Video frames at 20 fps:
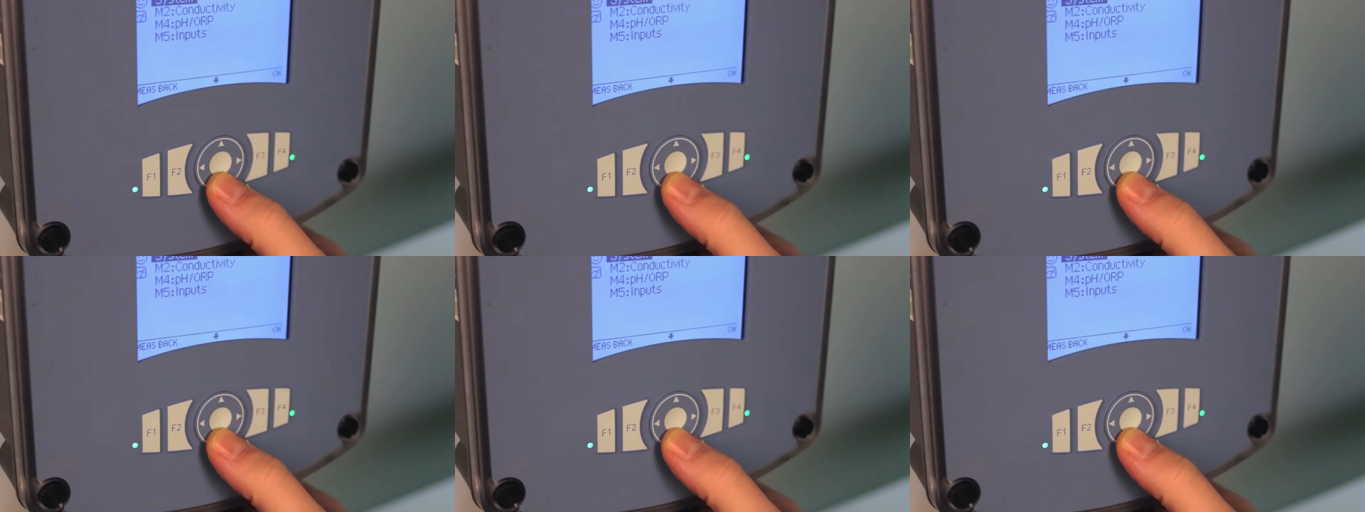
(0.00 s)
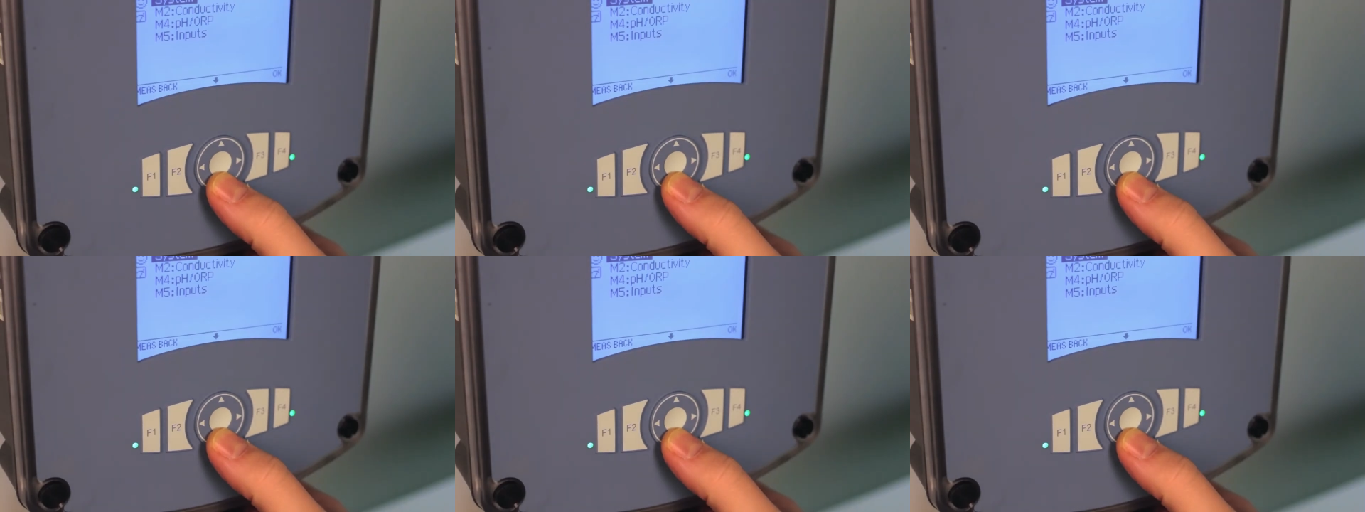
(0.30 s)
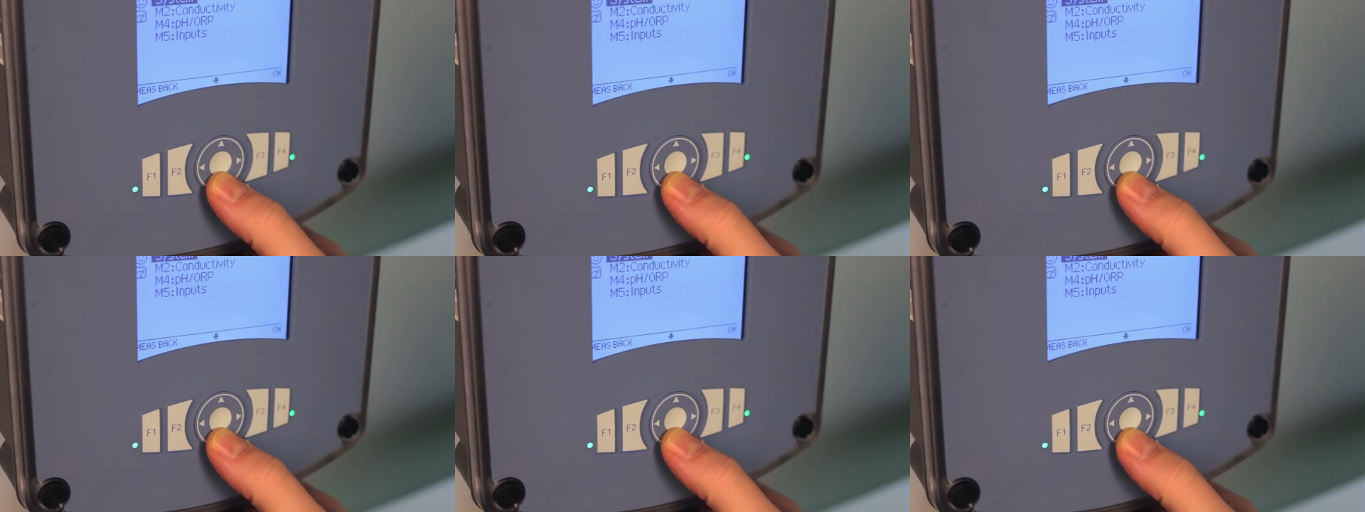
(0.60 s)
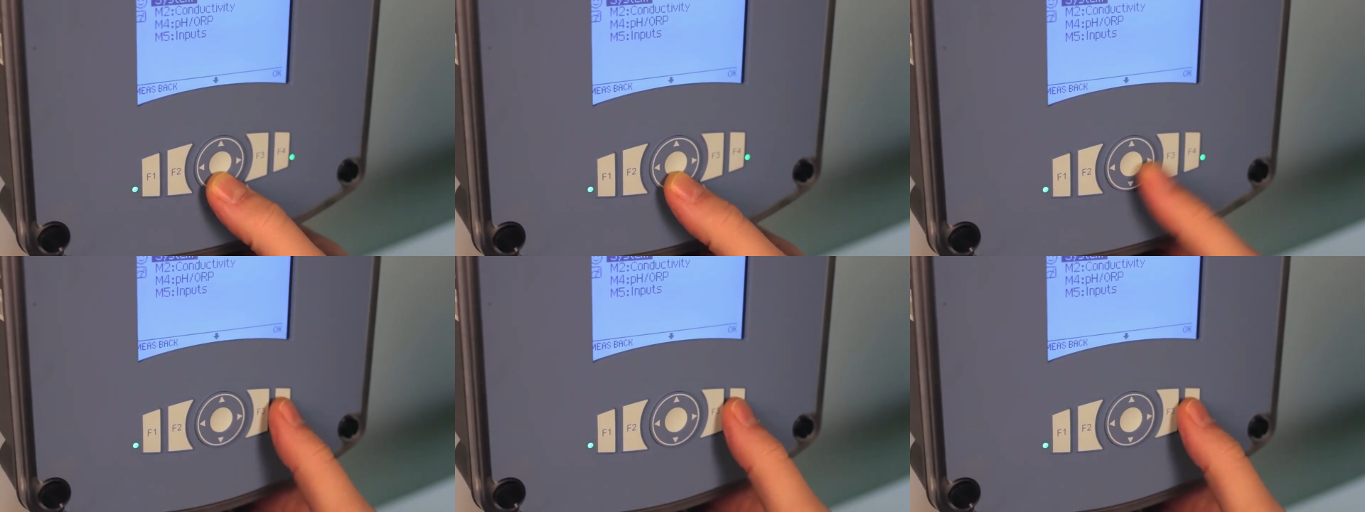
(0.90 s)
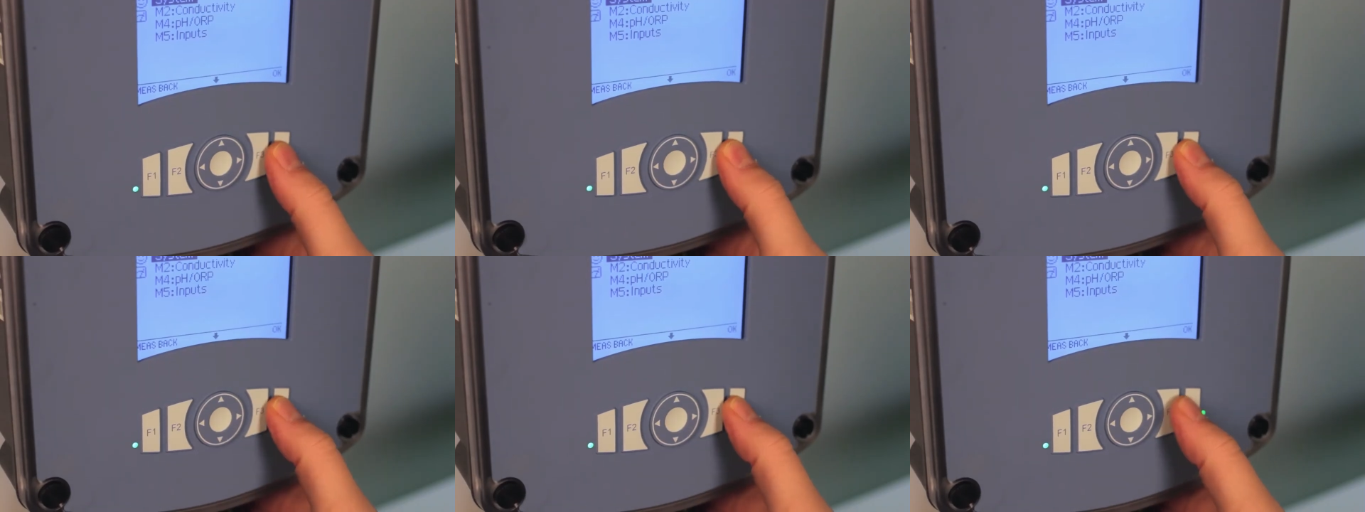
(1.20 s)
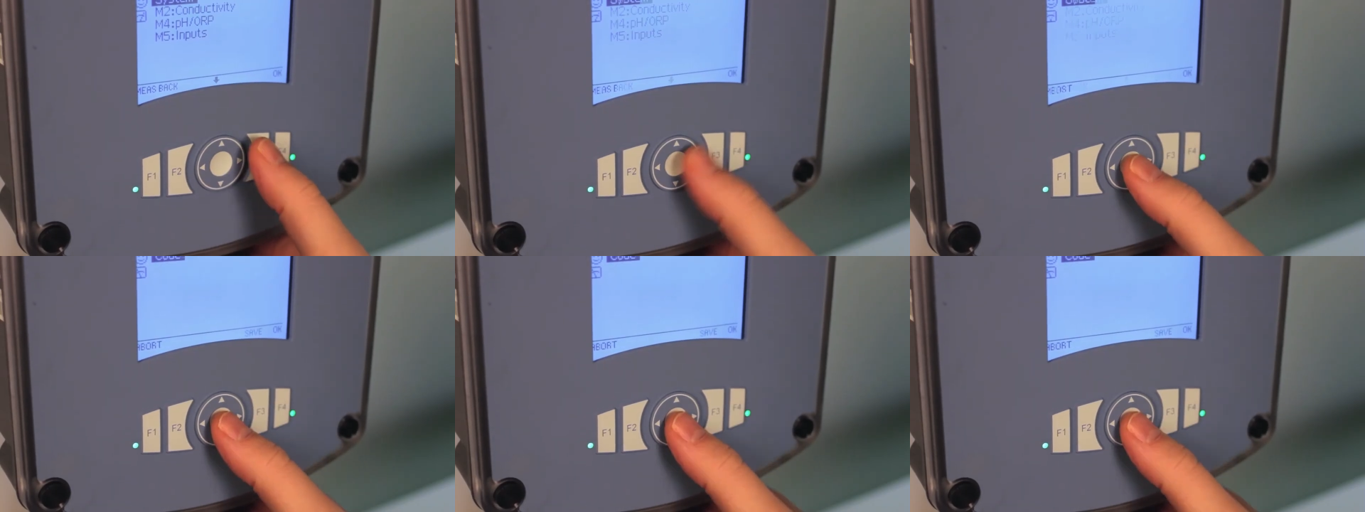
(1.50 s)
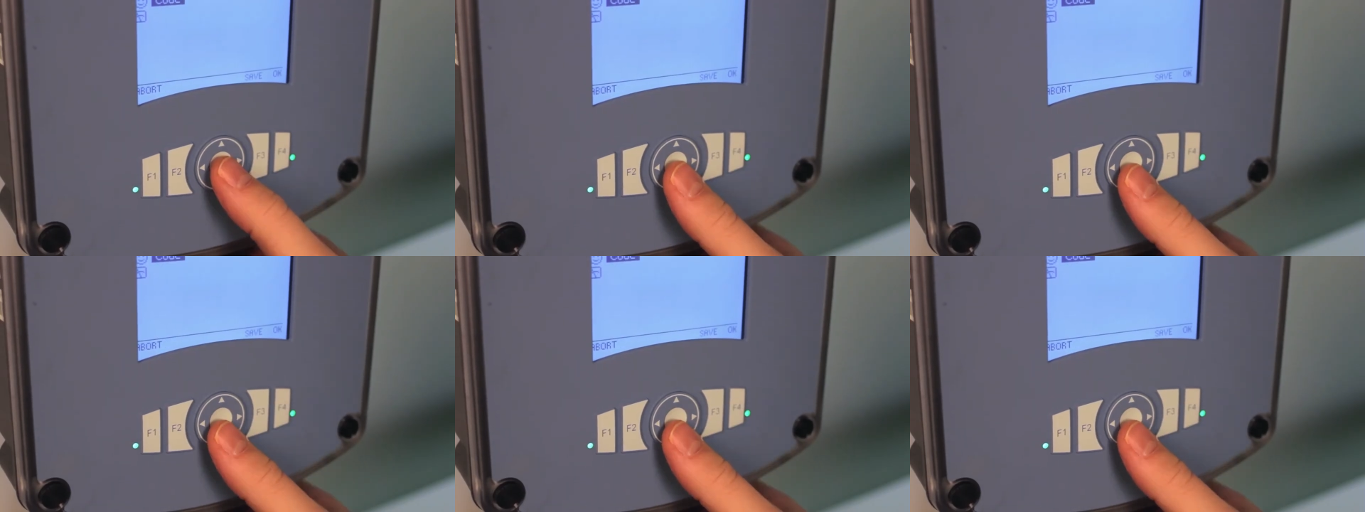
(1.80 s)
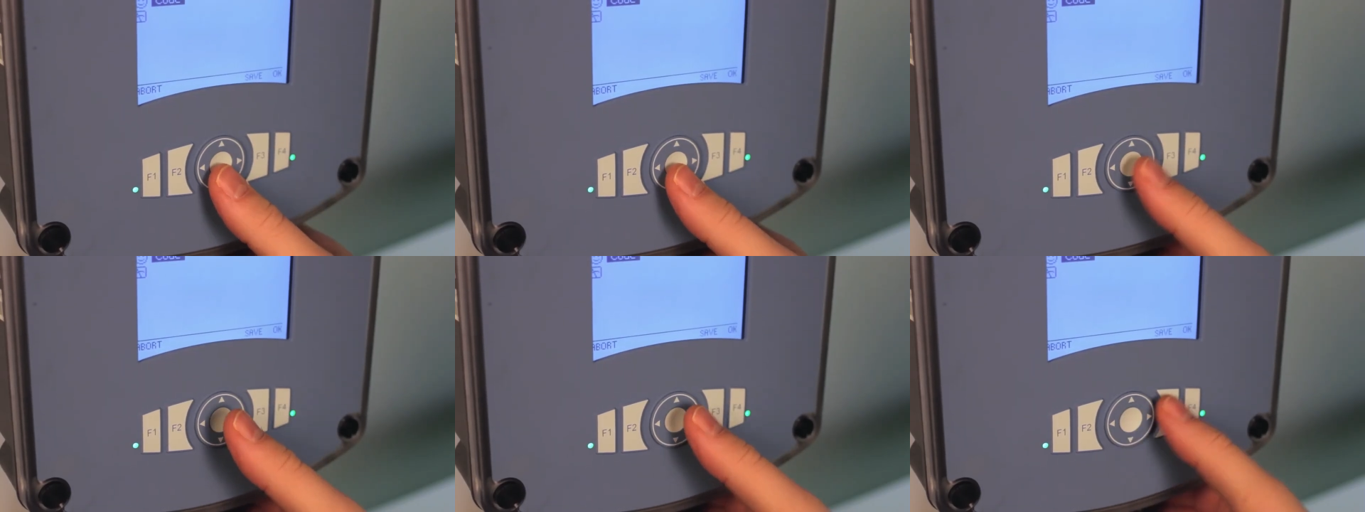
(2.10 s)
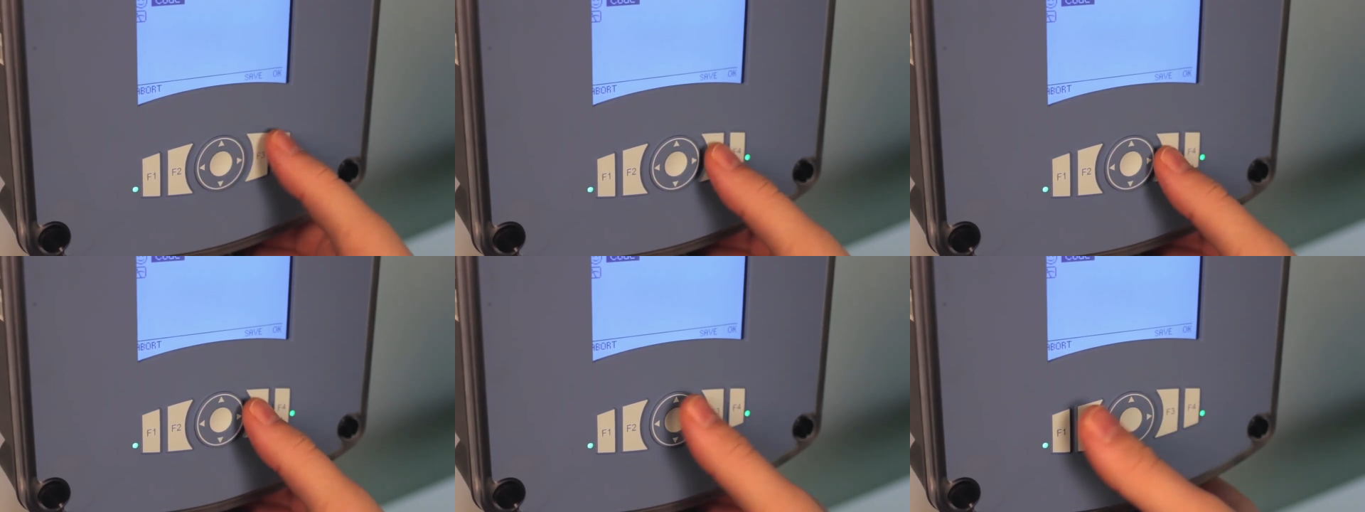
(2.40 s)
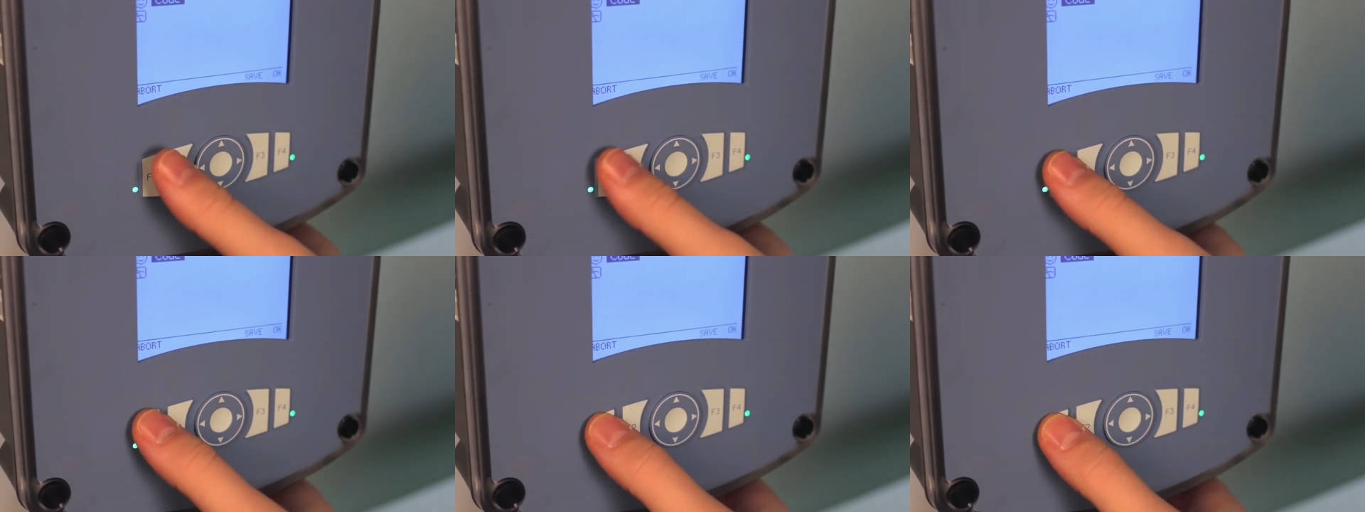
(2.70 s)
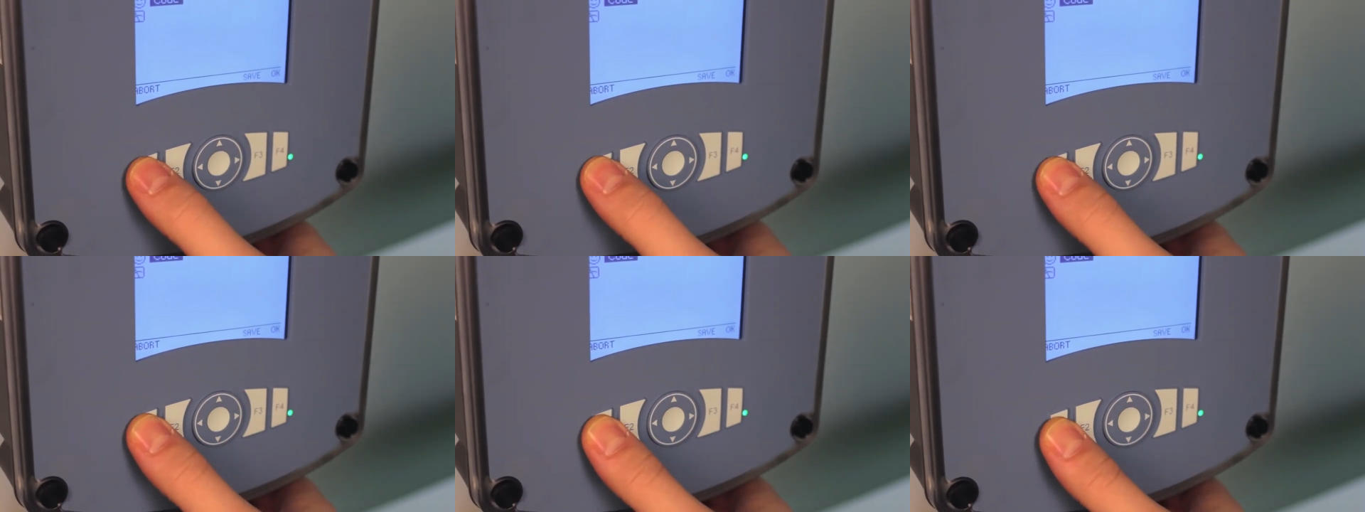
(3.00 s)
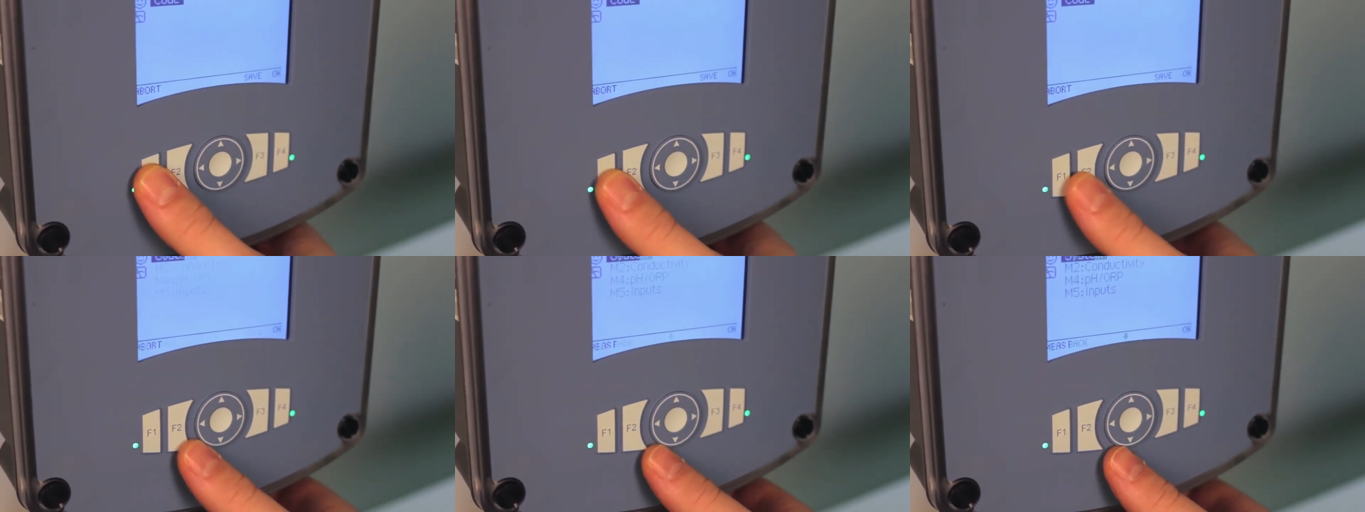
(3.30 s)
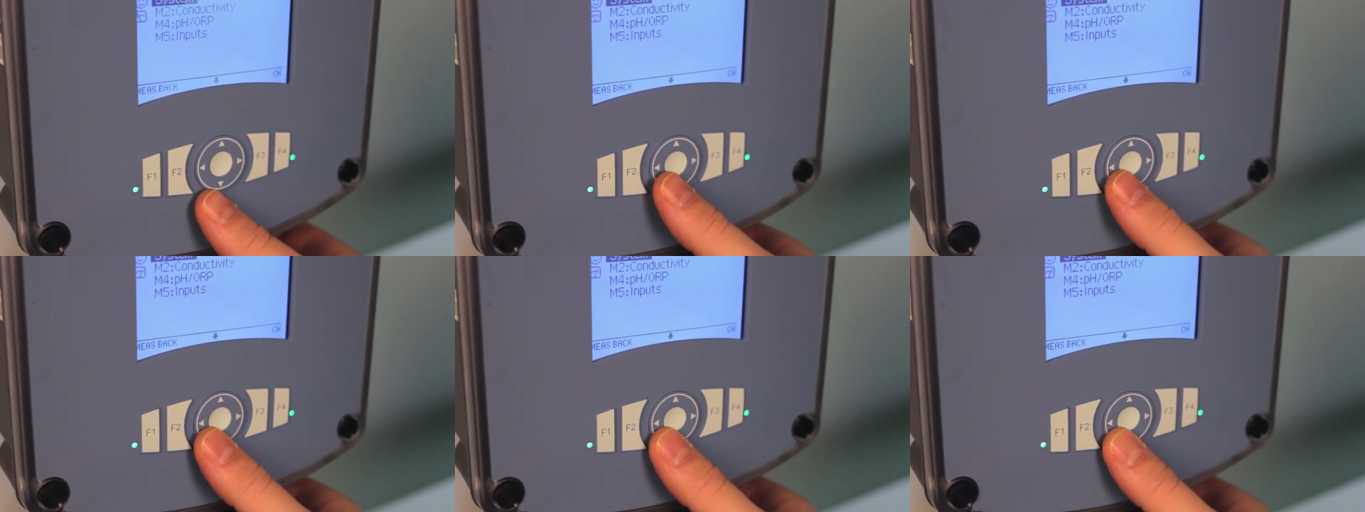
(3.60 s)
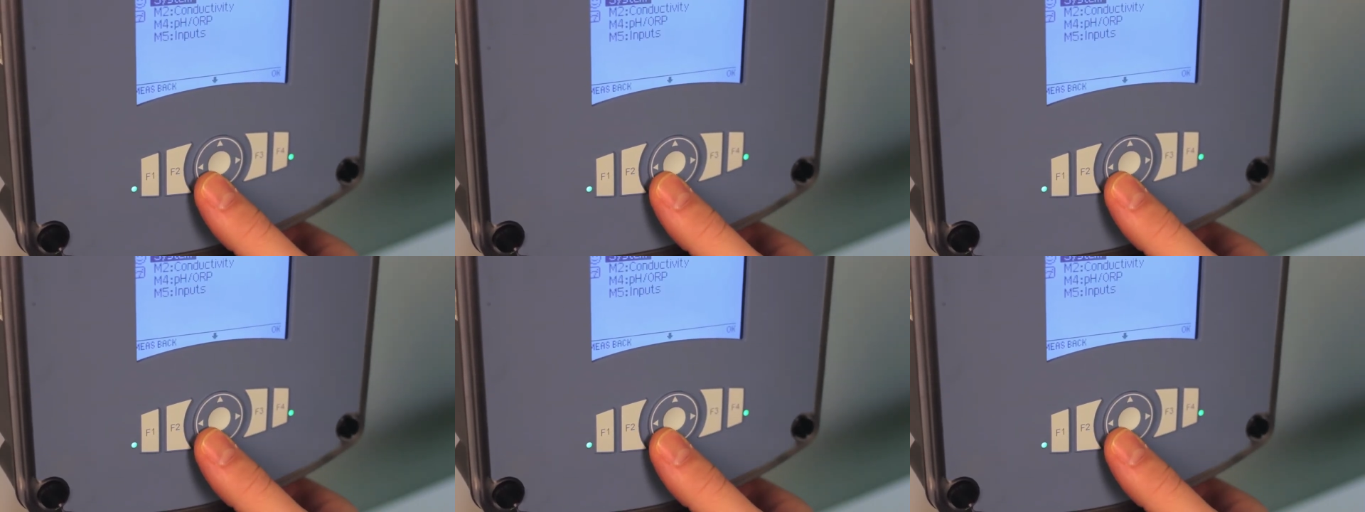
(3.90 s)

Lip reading: [unreadable: no face in view]